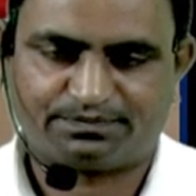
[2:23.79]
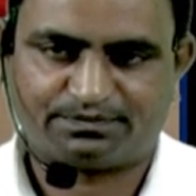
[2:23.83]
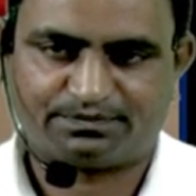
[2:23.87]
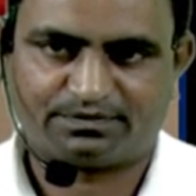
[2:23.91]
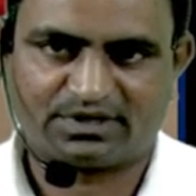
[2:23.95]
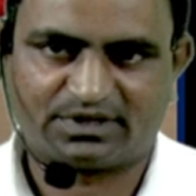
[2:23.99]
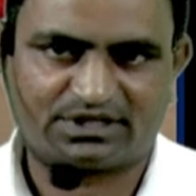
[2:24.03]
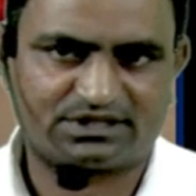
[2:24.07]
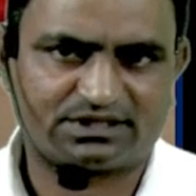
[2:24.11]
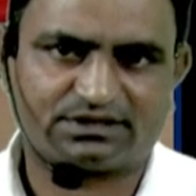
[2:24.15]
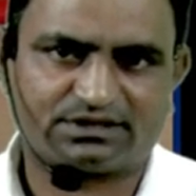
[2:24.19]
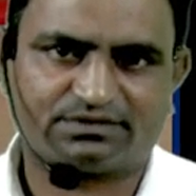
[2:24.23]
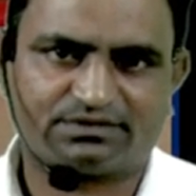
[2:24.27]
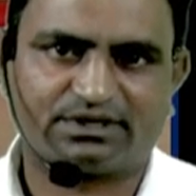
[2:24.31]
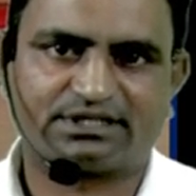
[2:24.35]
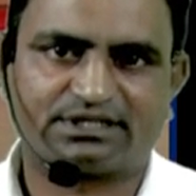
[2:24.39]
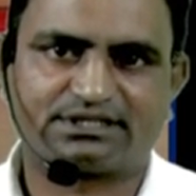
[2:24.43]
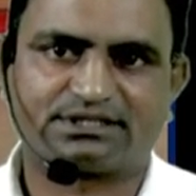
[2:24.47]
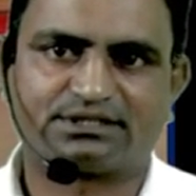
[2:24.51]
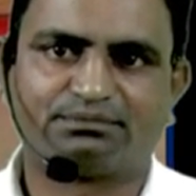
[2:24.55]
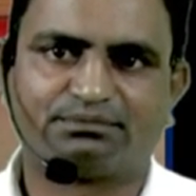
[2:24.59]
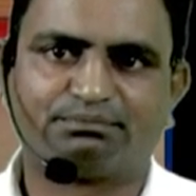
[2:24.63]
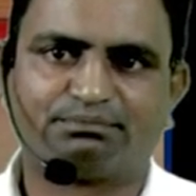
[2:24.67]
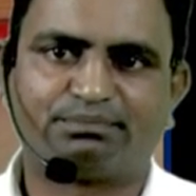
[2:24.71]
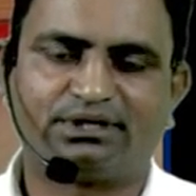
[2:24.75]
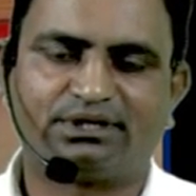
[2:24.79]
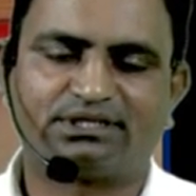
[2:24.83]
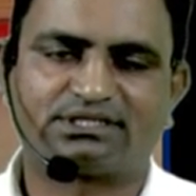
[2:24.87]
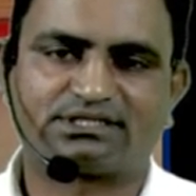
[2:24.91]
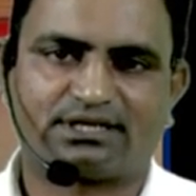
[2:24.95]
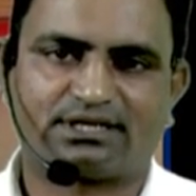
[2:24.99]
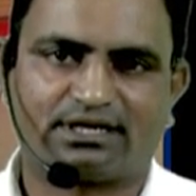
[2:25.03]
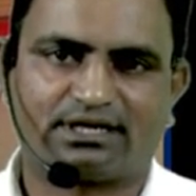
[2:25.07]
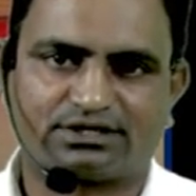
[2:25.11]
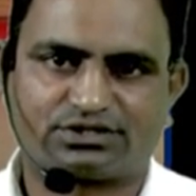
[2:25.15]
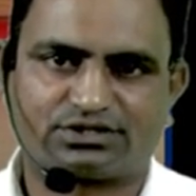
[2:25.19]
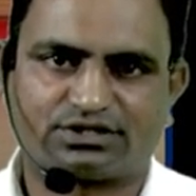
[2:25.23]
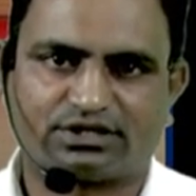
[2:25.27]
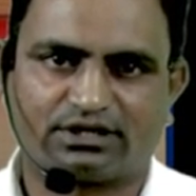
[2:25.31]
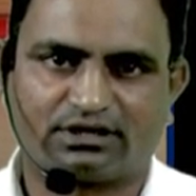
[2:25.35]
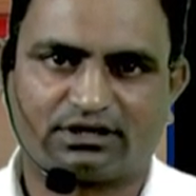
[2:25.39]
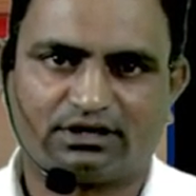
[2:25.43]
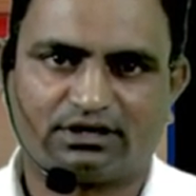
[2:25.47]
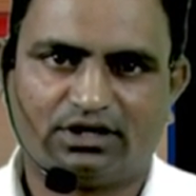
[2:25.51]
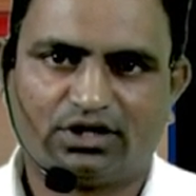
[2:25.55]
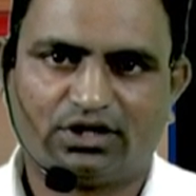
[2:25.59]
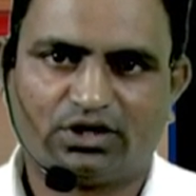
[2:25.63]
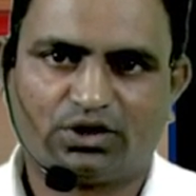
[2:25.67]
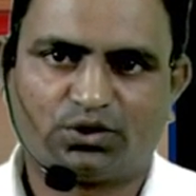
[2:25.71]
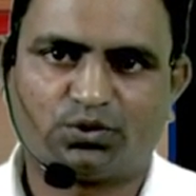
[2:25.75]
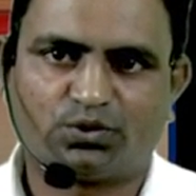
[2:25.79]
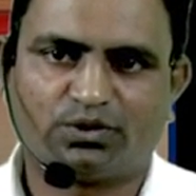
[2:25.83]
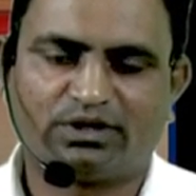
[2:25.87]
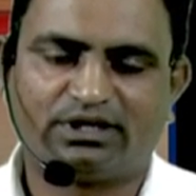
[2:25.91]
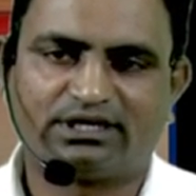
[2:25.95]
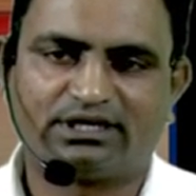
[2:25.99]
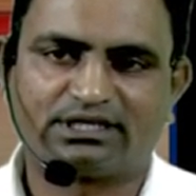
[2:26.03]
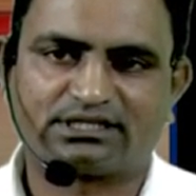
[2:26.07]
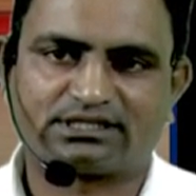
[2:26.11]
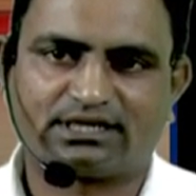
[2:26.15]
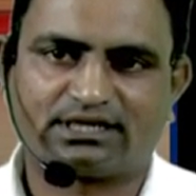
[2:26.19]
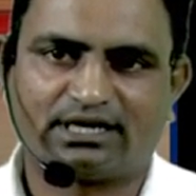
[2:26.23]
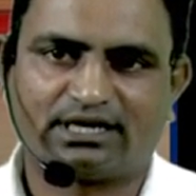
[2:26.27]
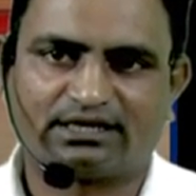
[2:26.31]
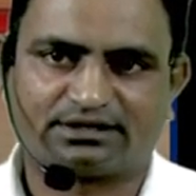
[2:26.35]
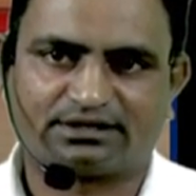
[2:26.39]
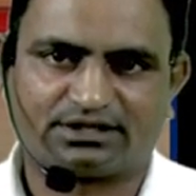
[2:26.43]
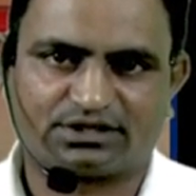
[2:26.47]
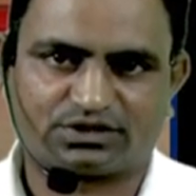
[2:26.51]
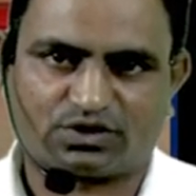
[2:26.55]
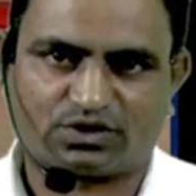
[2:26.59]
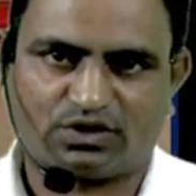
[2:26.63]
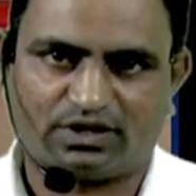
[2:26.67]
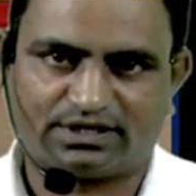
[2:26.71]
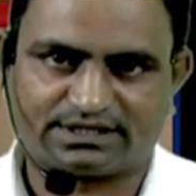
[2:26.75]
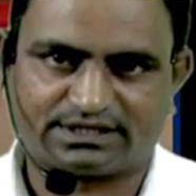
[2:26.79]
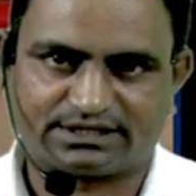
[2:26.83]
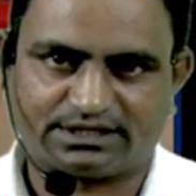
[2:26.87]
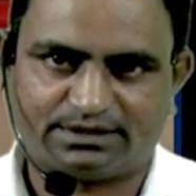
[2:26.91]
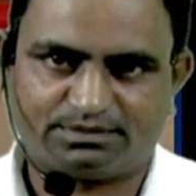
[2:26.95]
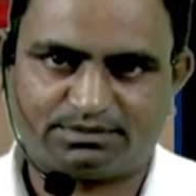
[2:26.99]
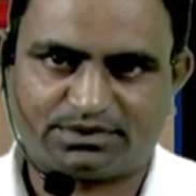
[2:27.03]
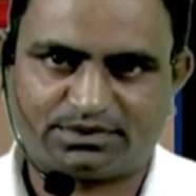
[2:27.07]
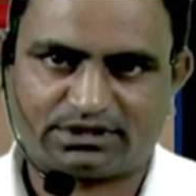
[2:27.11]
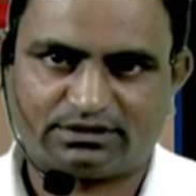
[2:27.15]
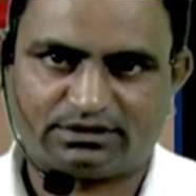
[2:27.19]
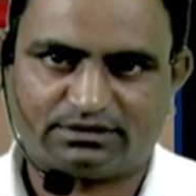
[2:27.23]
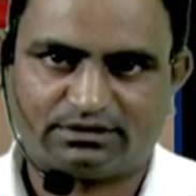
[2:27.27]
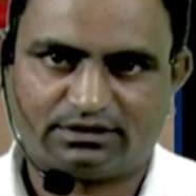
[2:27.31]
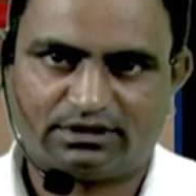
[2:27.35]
this is a very simple structure to understand this concept